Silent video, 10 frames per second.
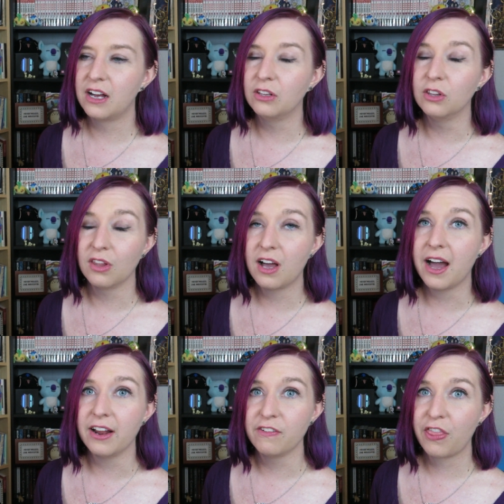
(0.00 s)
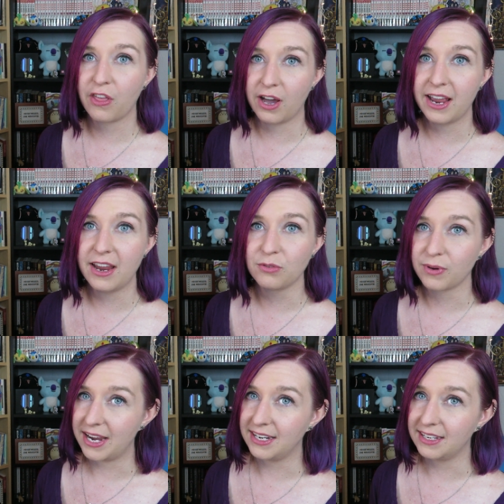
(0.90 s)
a lot of thought and
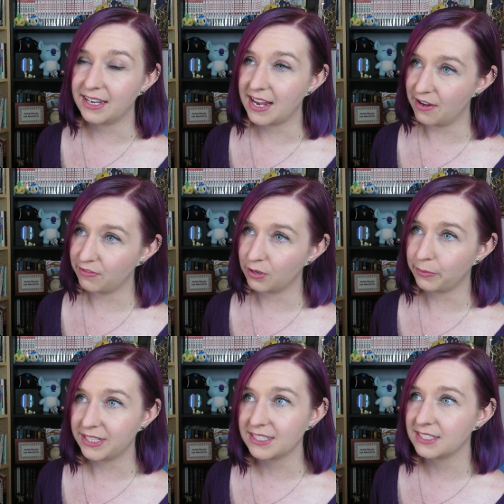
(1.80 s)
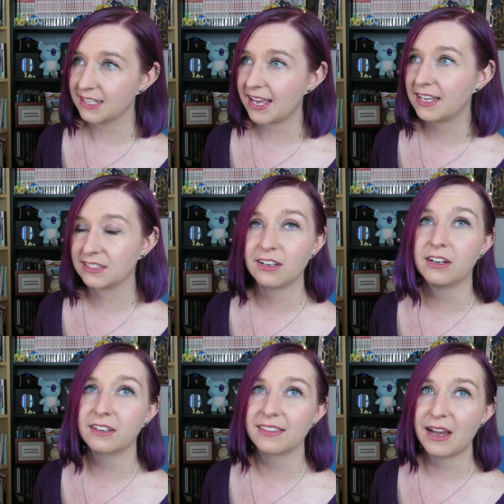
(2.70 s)
writing and effort went into that
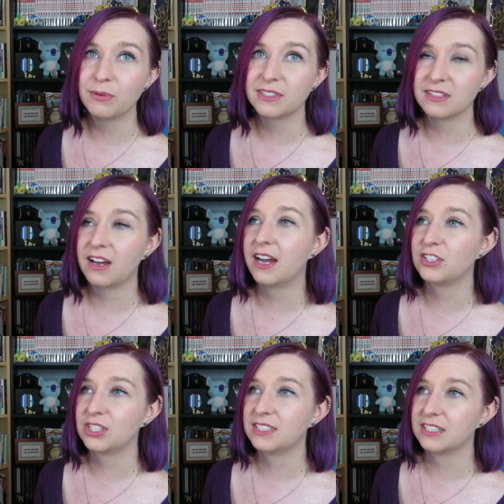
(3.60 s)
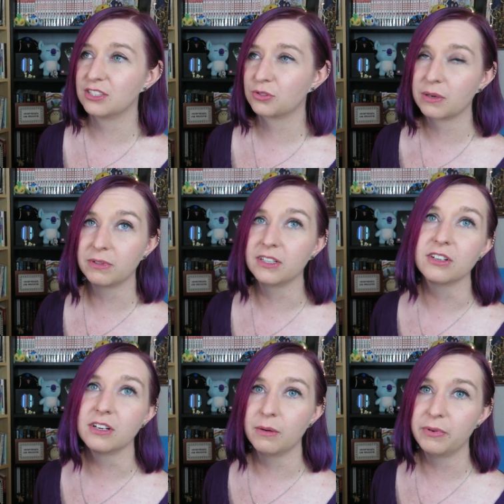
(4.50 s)
song. That was not just a scribble in
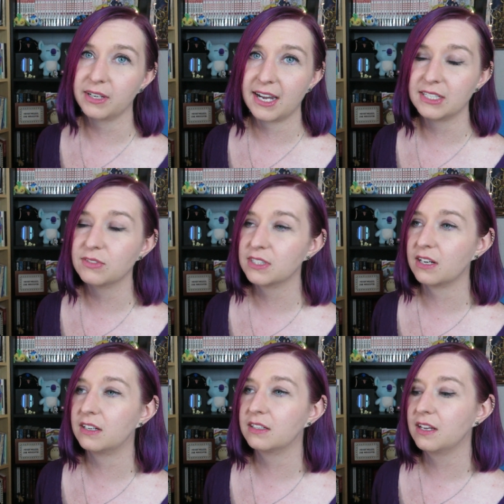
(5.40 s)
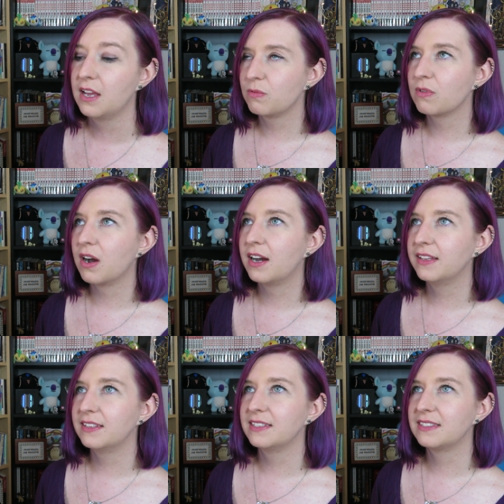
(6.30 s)
your notebook kind of song. Raw
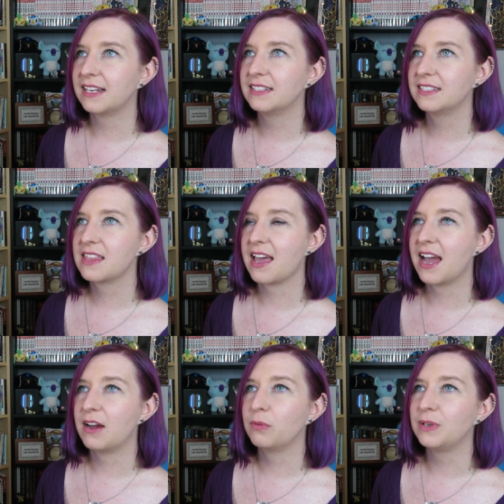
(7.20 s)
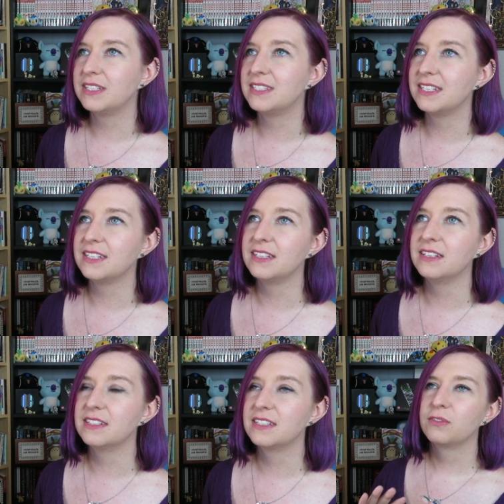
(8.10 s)
in the sense that we
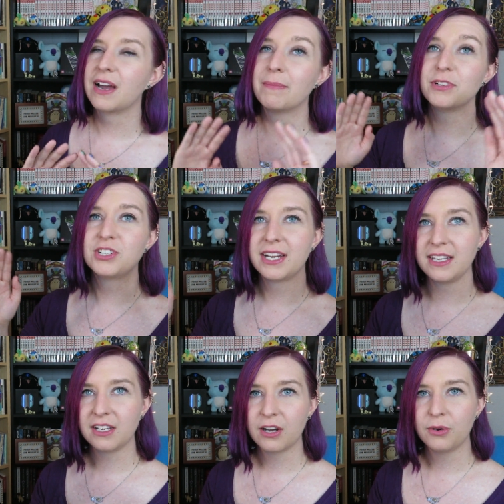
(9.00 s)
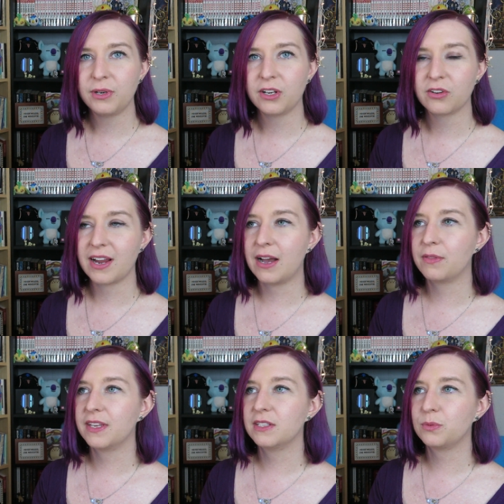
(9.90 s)
didn't wrap a shiny coating
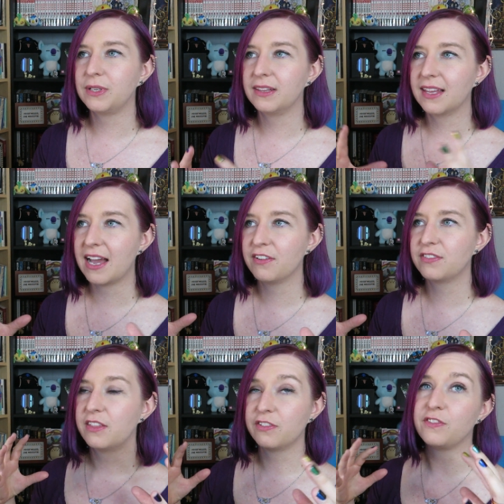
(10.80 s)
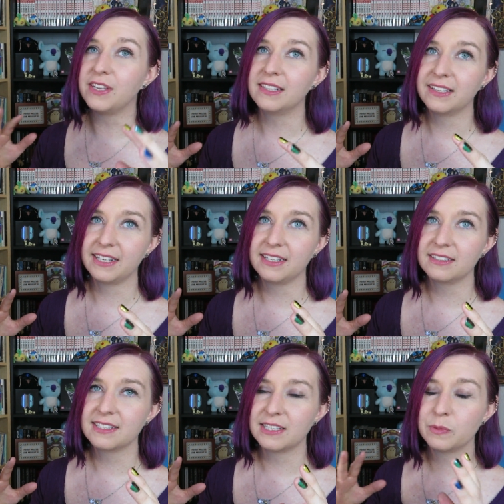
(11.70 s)
around this. We left the
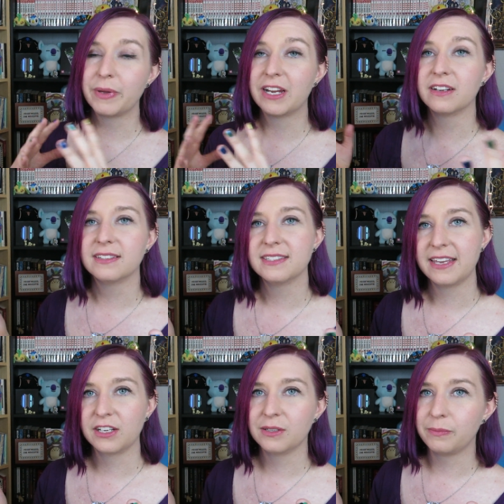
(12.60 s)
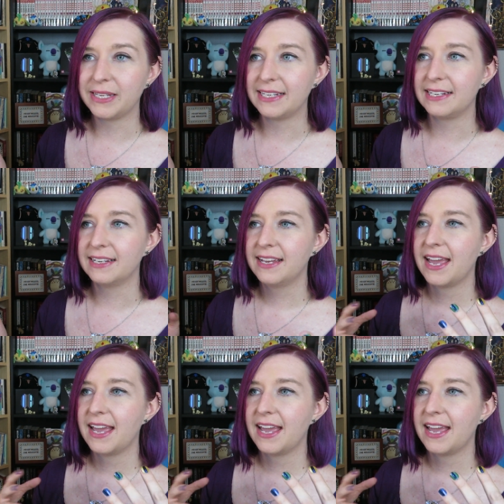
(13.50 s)
feelings as bare as they could be